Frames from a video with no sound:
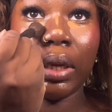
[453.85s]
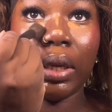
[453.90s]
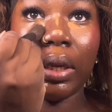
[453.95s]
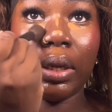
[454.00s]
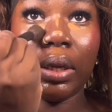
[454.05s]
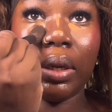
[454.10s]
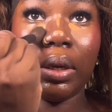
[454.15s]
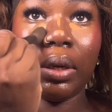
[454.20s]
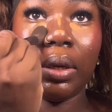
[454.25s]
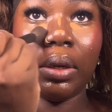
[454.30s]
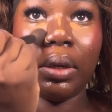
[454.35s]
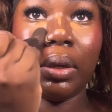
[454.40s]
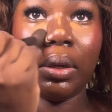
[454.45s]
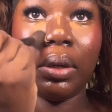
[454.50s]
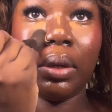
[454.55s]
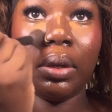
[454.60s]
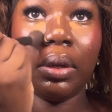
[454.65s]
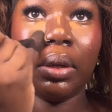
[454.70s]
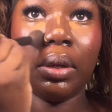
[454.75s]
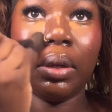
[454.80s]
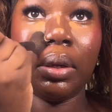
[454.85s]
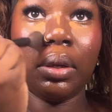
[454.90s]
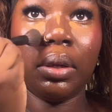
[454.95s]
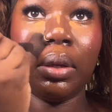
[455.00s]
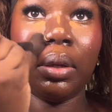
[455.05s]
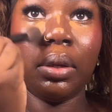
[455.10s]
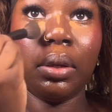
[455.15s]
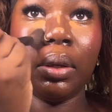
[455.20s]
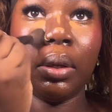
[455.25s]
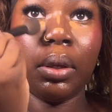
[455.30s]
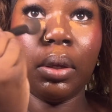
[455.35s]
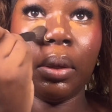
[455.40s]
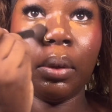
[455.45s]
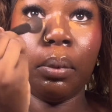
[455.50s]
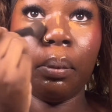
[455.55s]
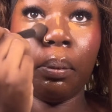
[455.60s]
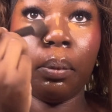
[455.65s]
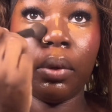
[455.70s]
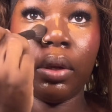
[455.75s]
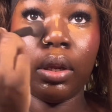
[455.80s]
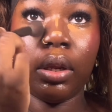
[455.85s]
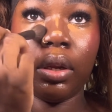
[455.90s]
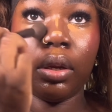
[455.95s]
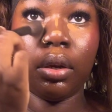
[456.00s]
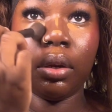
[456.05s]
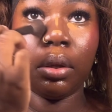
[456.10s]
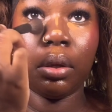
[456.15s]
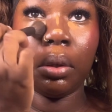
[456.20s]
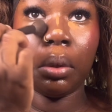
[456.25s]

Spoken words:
and blend